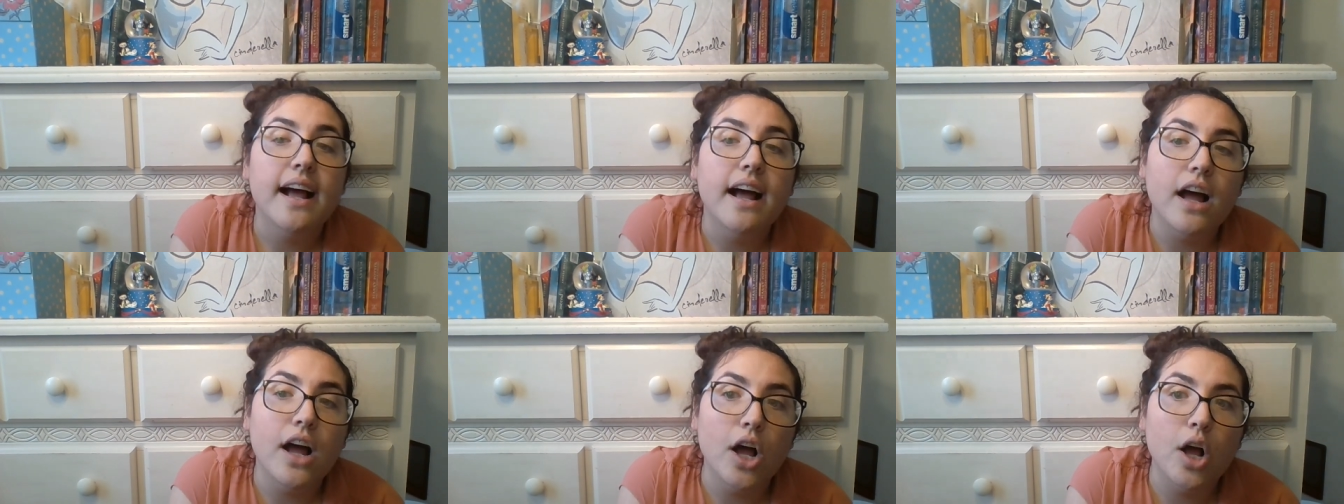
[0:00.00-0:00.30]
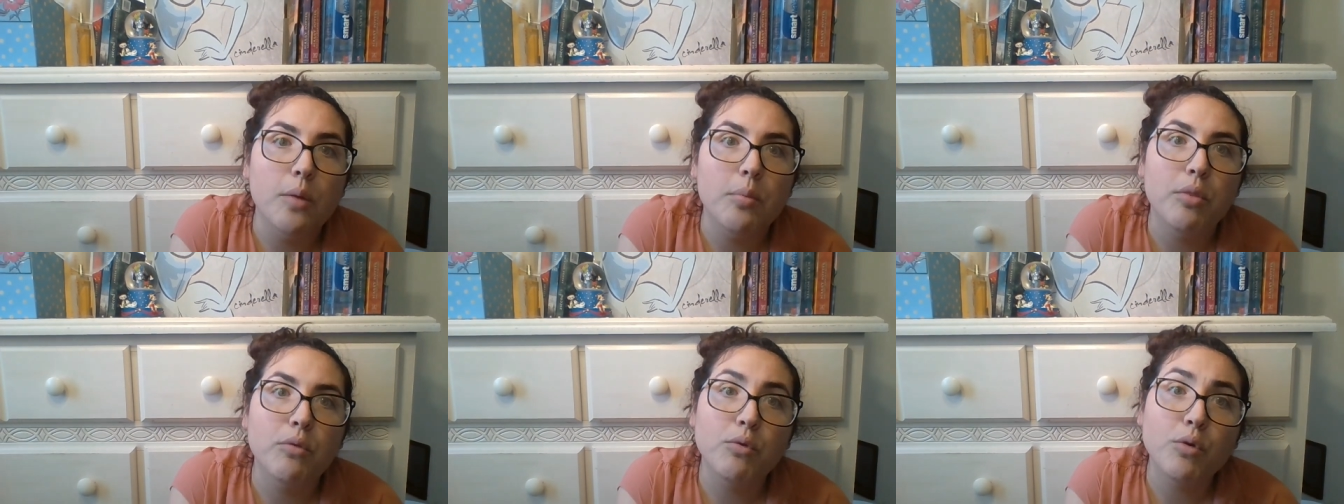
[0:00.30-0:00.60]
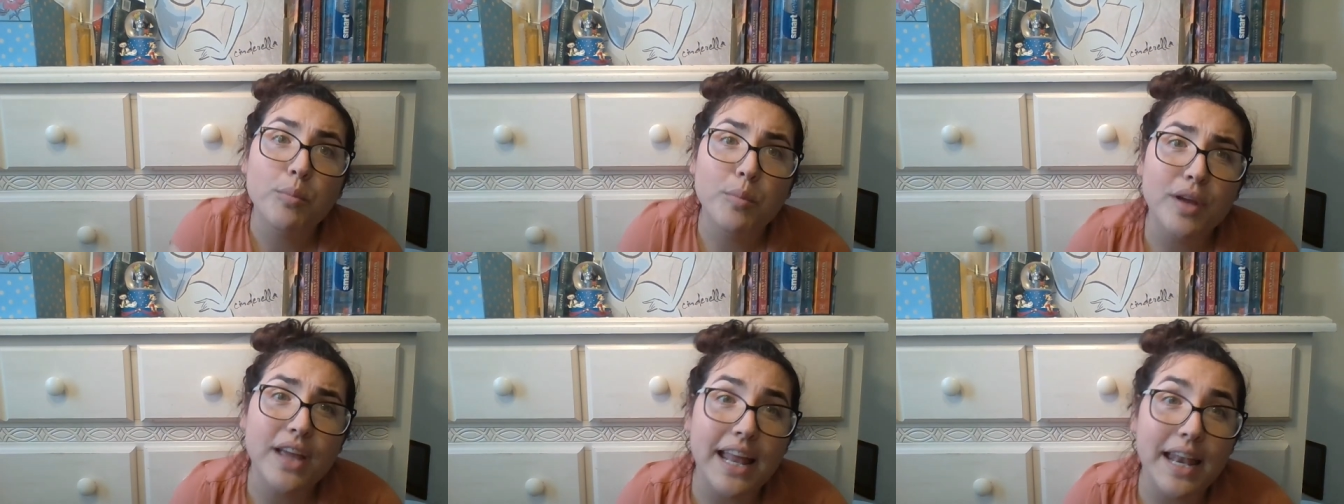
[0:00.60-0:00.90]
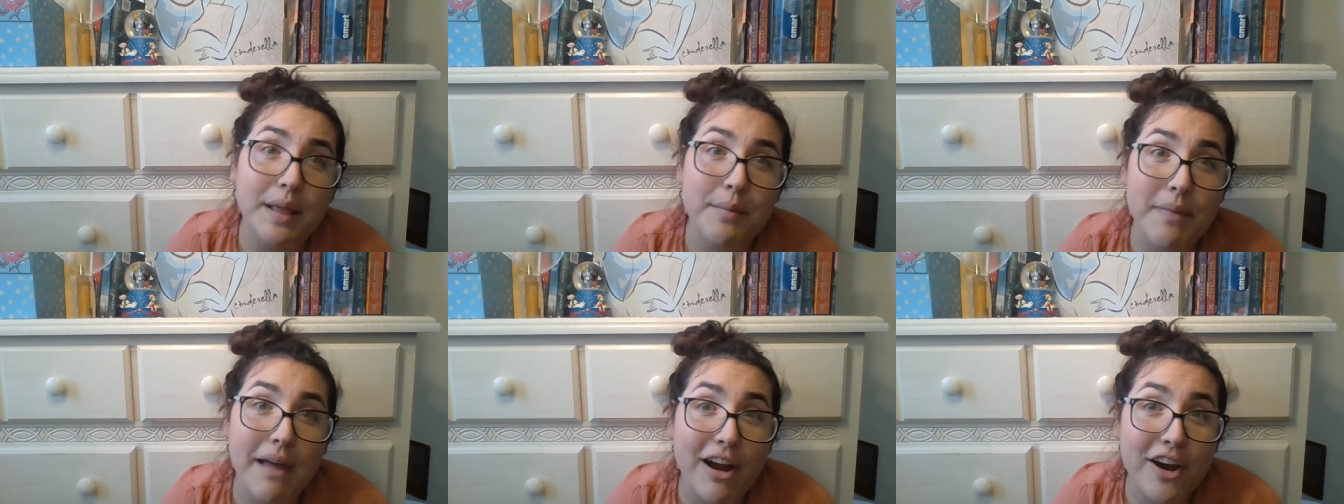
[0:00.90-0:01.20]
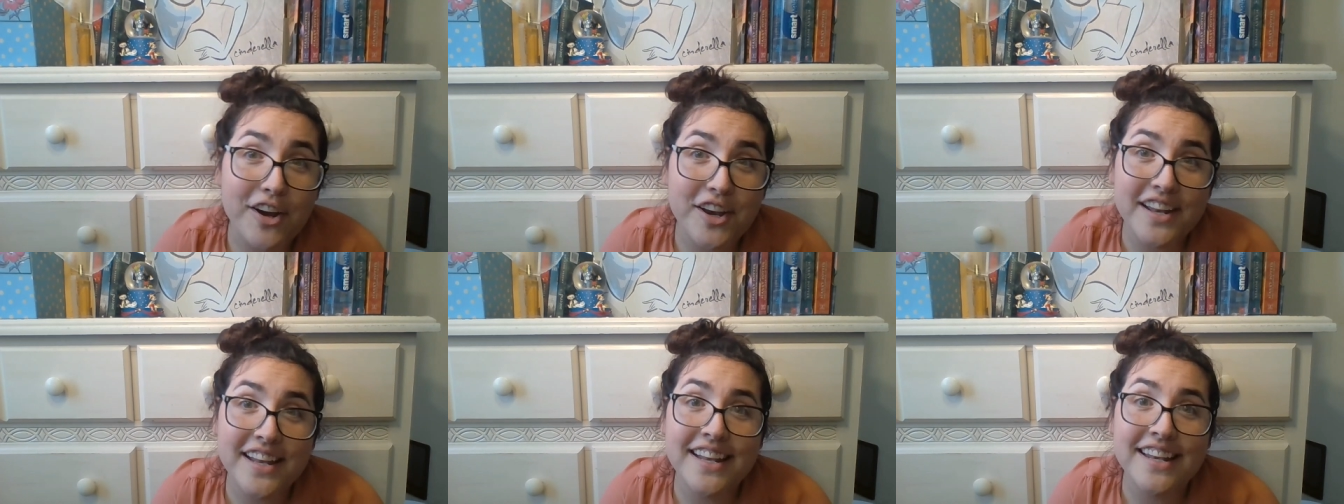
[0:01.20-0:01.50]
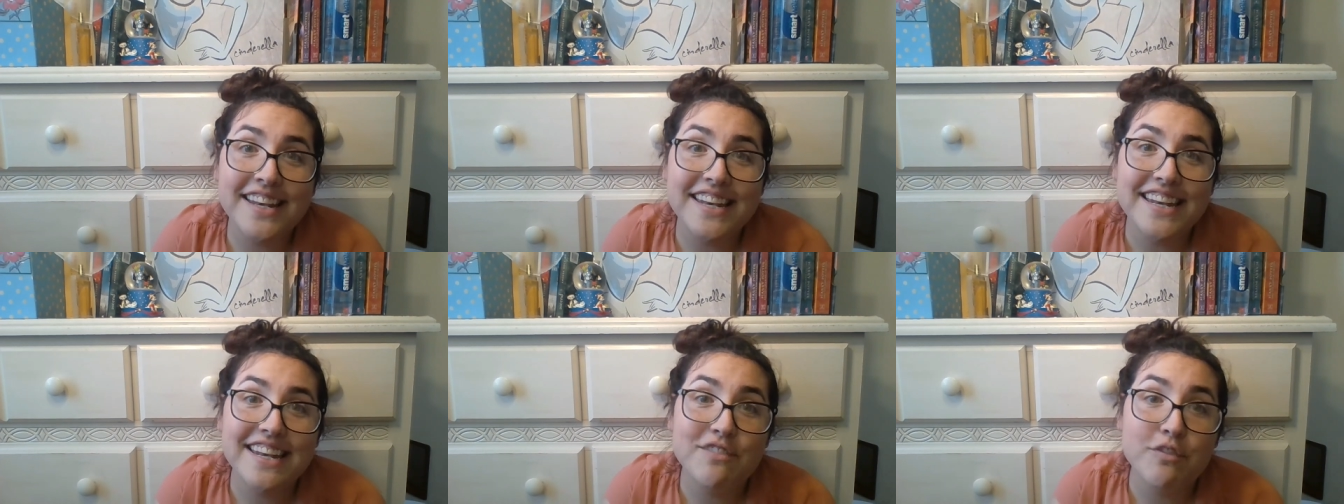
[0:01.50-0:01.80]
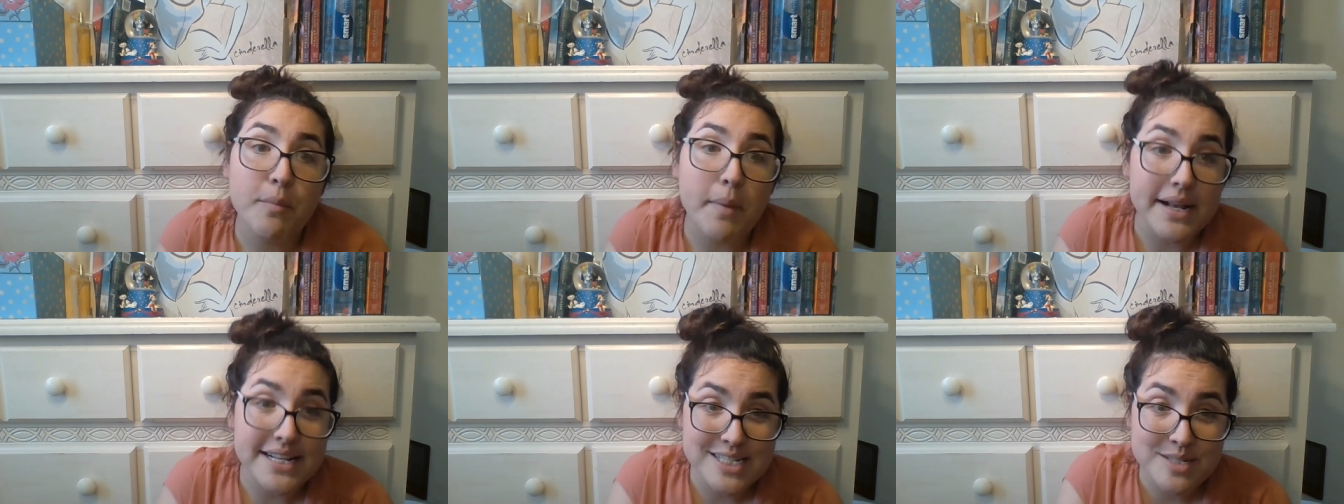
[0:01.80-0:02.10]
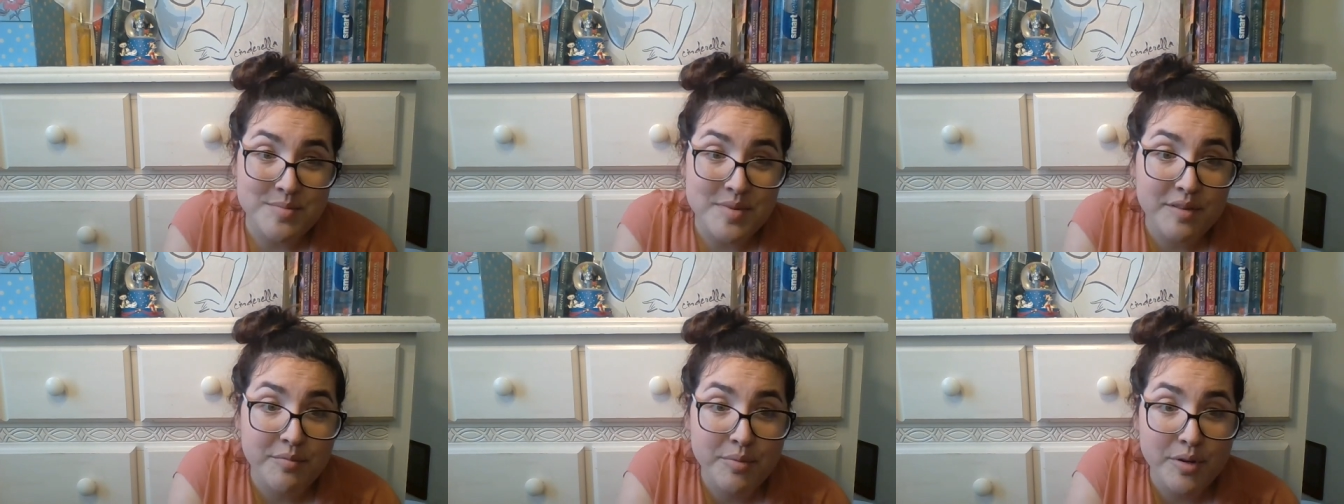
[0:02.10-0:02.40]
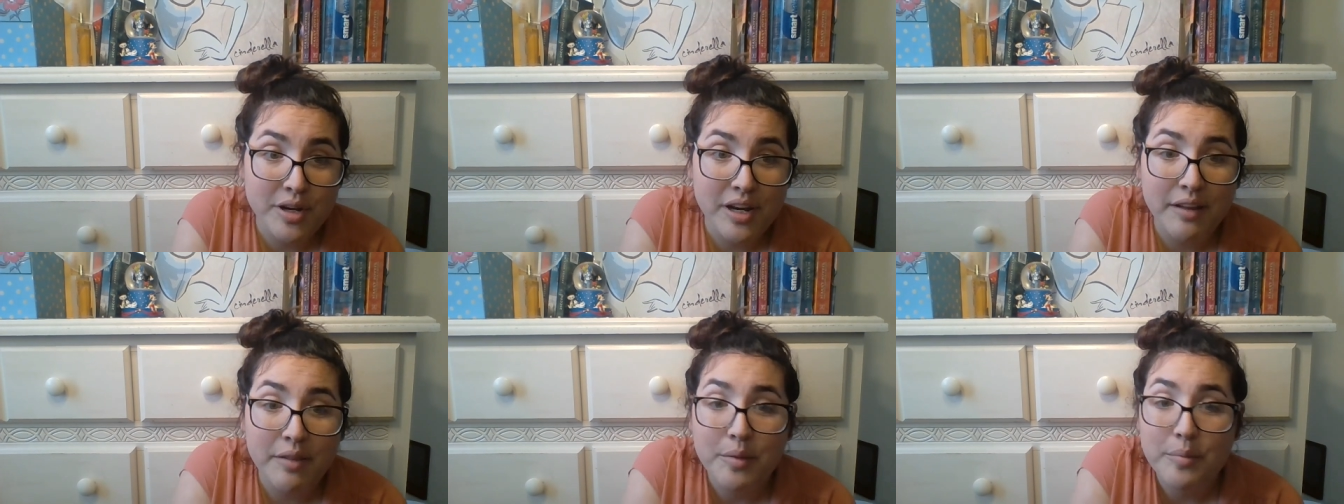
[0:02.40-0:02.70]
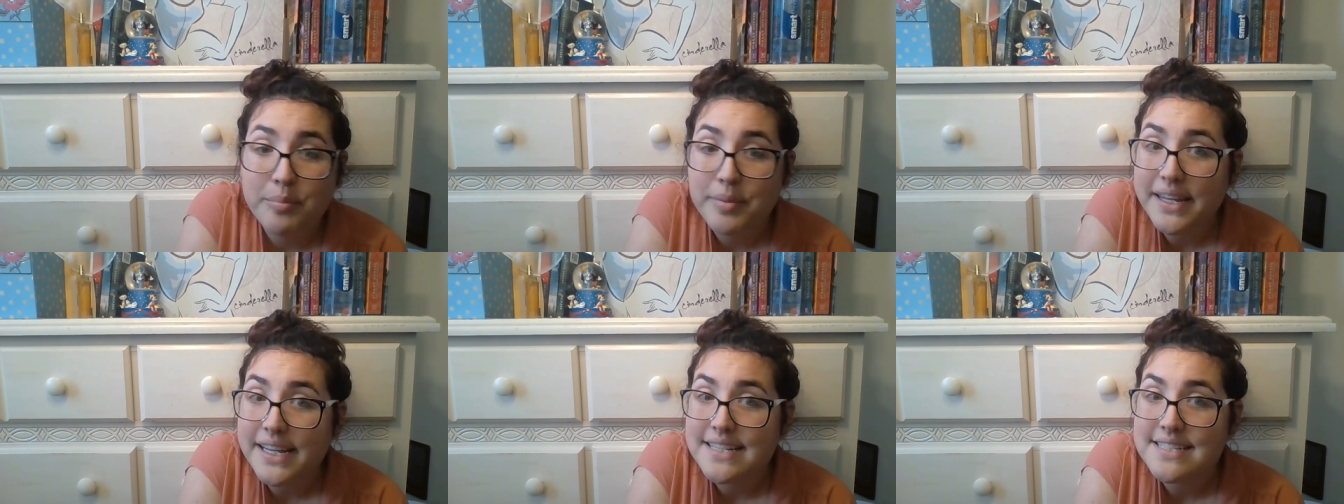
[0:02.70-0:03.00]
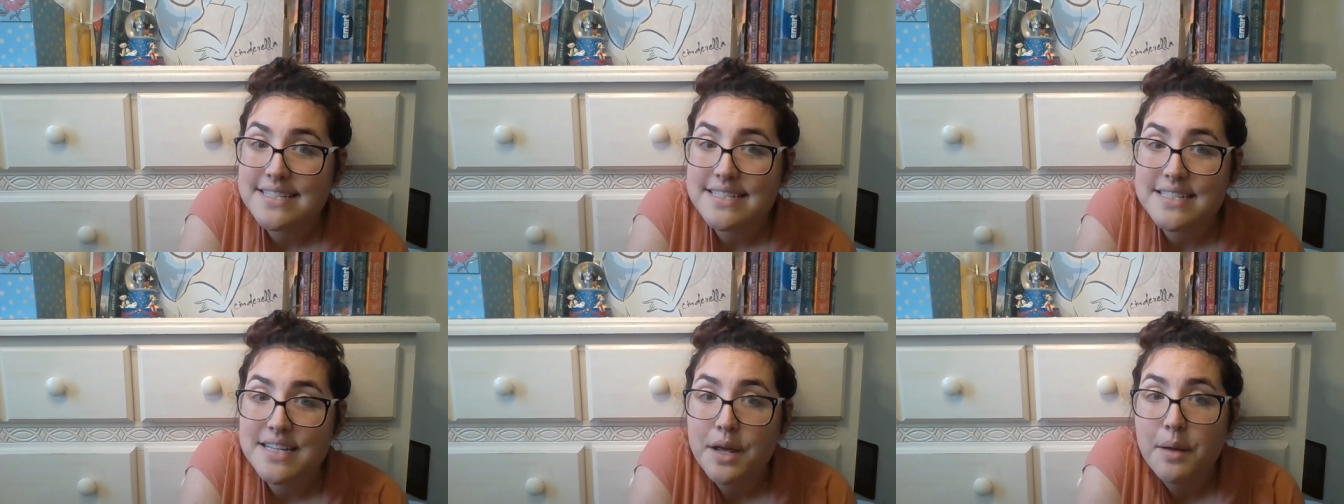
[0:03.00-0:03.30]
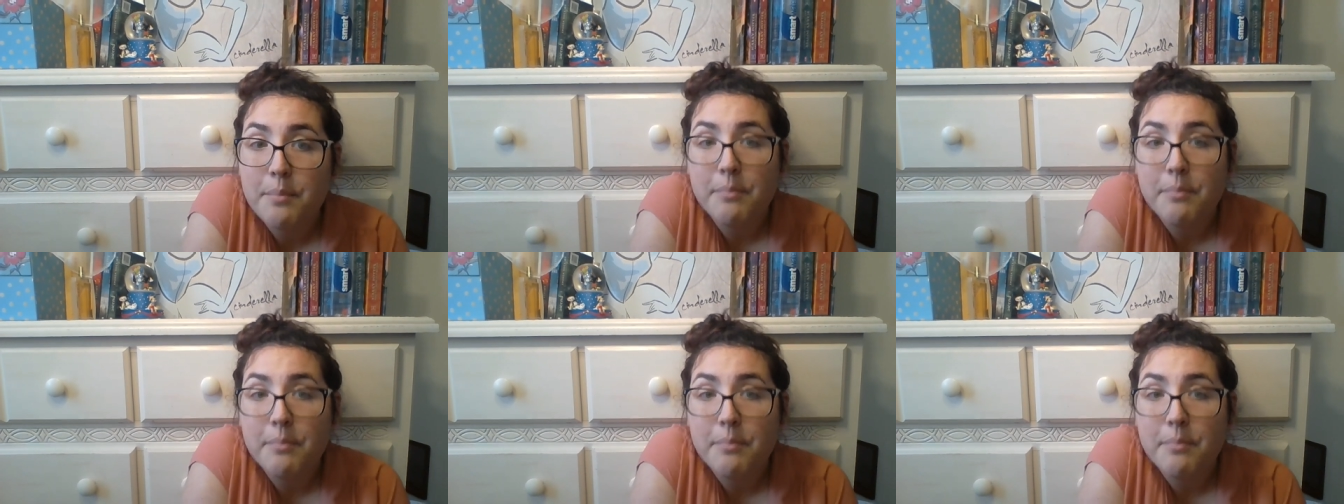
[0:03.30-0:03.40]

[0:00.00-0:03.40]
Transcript: The room we're getting married in reminds me of Beauty and the Beast.